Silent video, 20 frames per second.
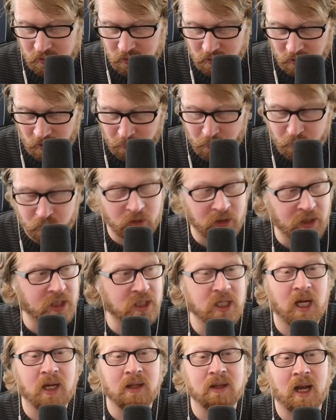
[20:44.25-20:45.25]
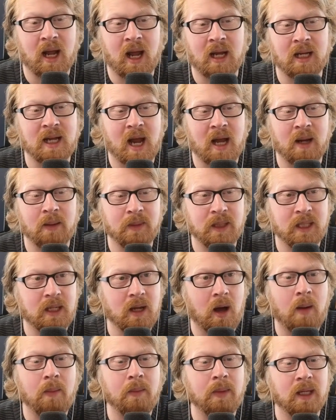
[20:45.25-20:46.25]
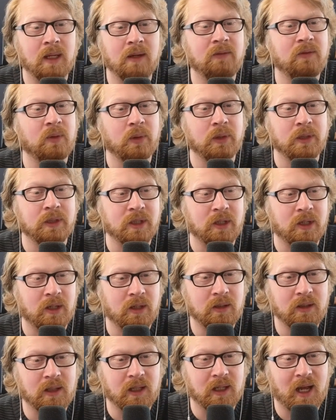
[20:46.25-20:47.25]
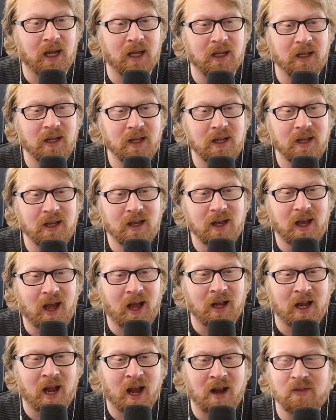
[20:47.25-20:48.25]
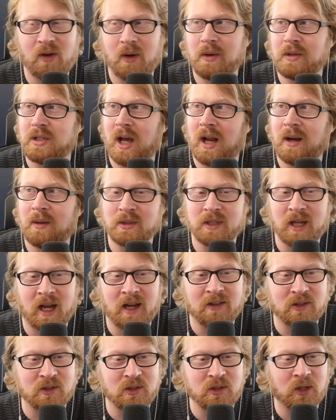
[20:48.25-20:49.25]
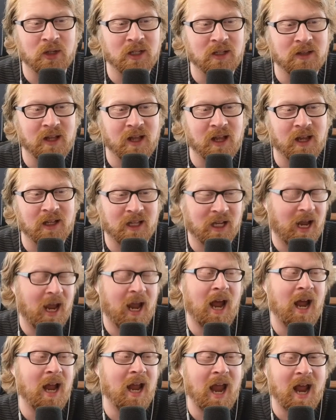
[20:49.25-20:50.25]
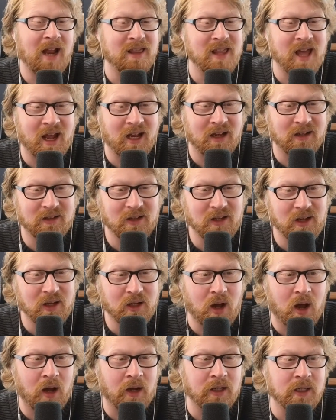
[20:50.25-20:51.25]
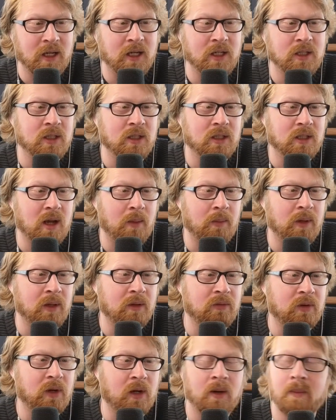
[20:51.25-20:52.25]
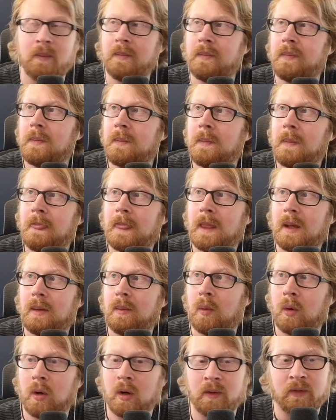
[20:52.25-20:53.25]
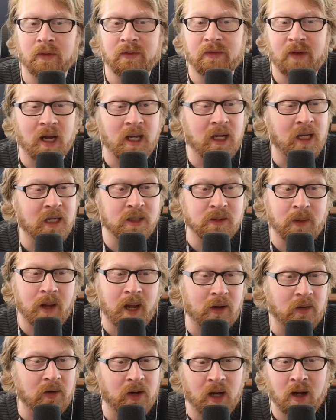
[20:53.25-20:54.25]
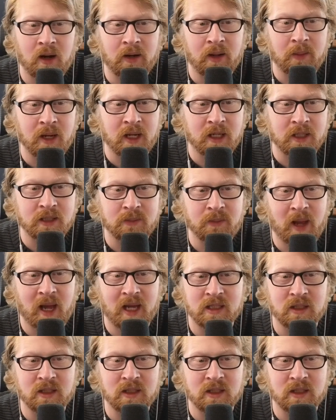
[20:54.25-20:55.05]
appreciate that I had kind of become an influencer. I kind of always thought it was kind of this dirty thing. Like I had that connotation coming from more of a finance background. I mean, I passed